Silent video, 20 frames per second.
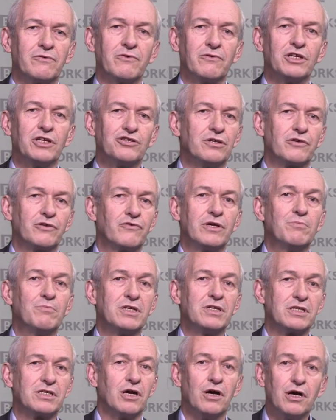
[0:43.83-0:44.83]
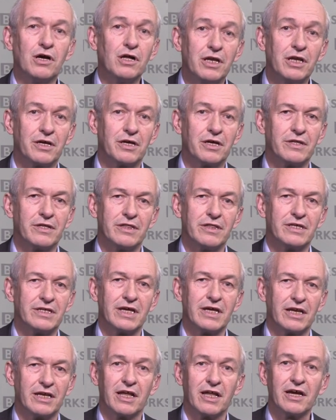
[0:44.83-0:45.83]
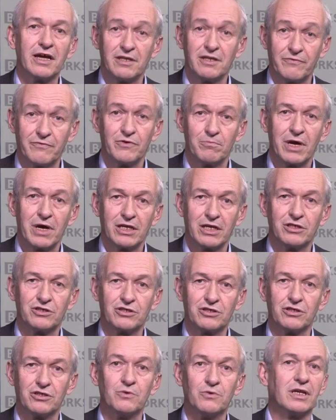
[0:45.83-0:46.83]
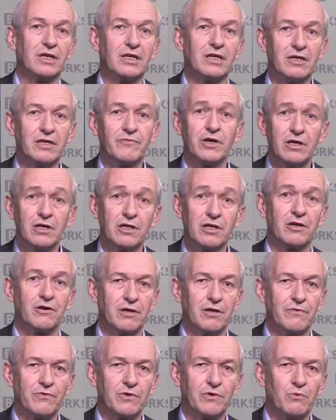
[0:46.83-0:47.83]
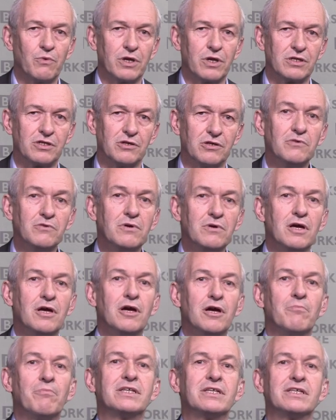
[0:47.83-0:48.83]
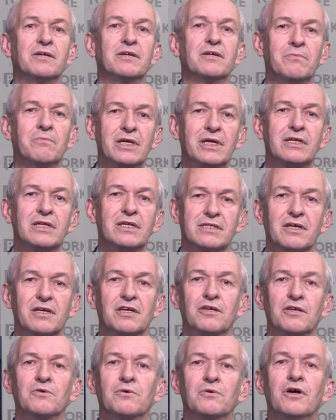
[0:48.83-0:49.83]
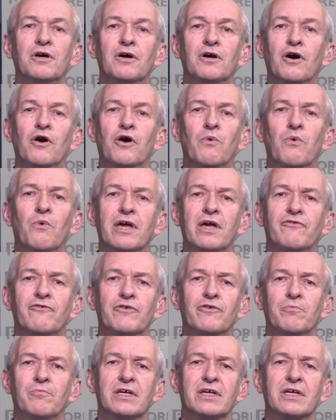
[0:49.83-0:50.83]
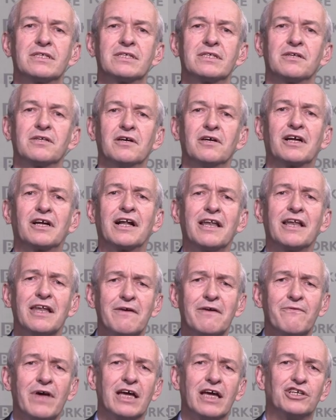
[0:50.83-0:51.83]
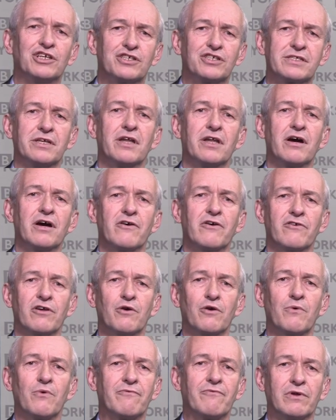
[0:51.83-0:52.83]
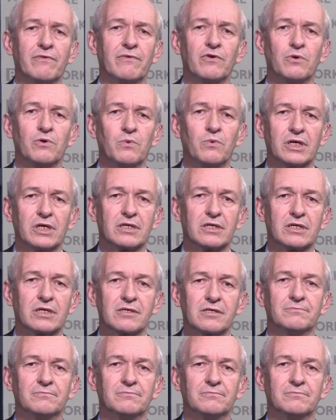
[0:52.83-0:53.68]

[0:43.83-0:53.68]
reach an agreement earlier than the deadline if you manage to, and leave earlier if you want to, but it means that you're away from this cliff edge scenario every few weeks.